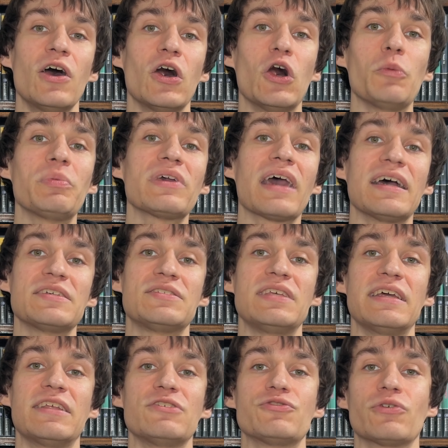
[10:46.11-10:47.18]
Hope you guys
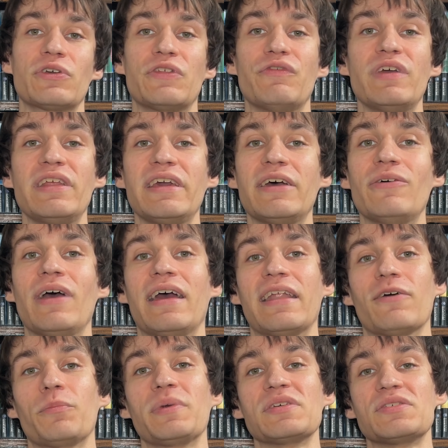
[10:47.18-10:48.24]
did enjoy the video, and
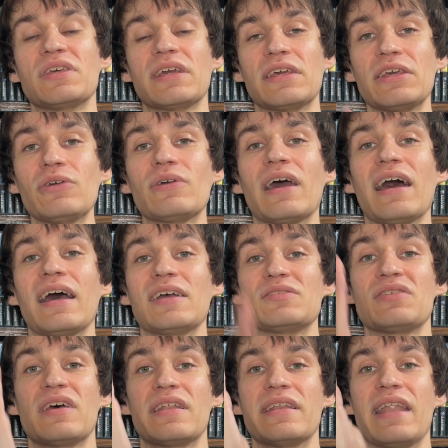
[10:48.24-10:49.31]
I'll be seeing you
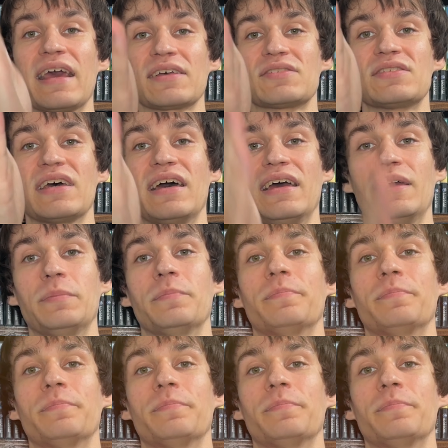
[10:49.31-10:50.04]
guys next time.